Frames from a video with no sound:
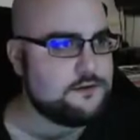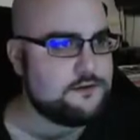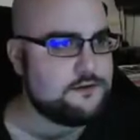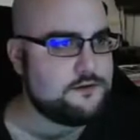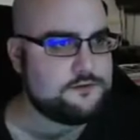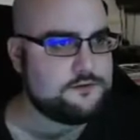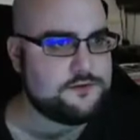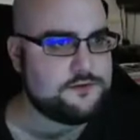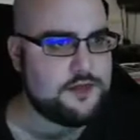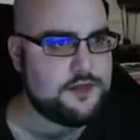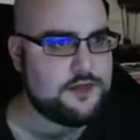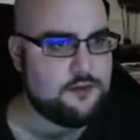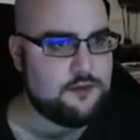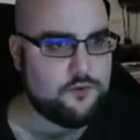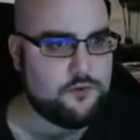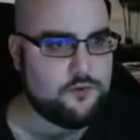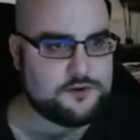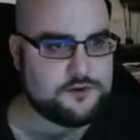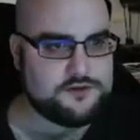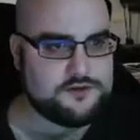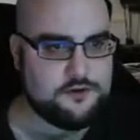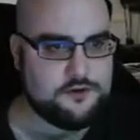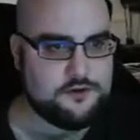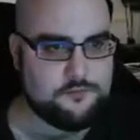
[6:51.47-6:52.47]
So that
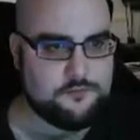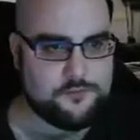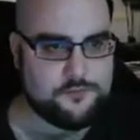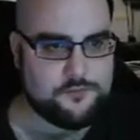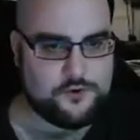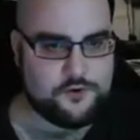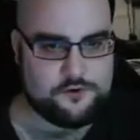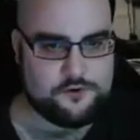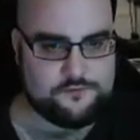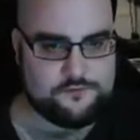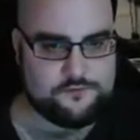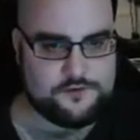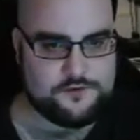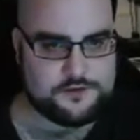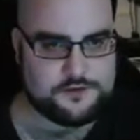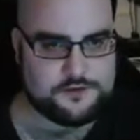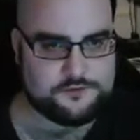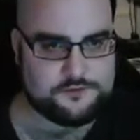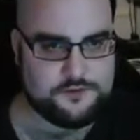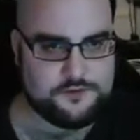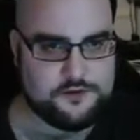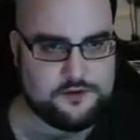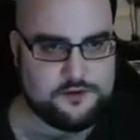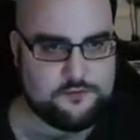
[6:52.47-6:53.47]
worked out perfect.
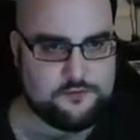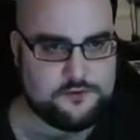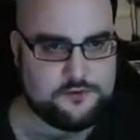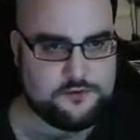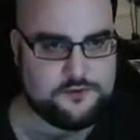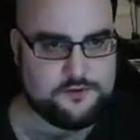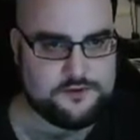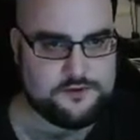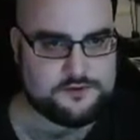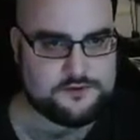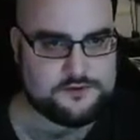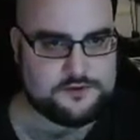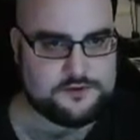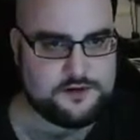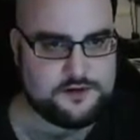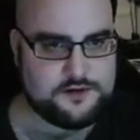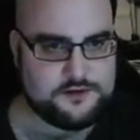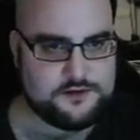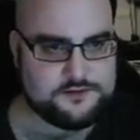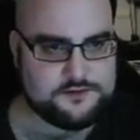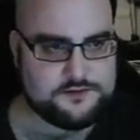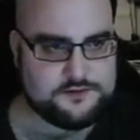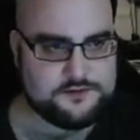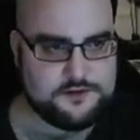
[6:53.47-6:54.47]
We'll get one of these
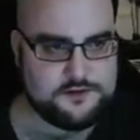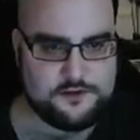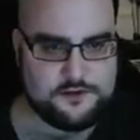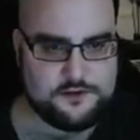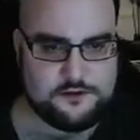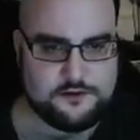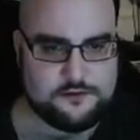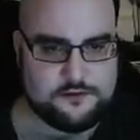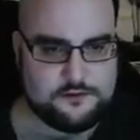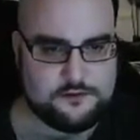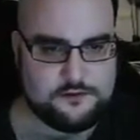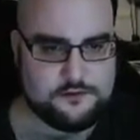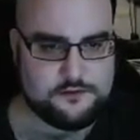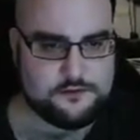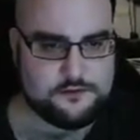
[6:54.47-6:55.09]
guys here,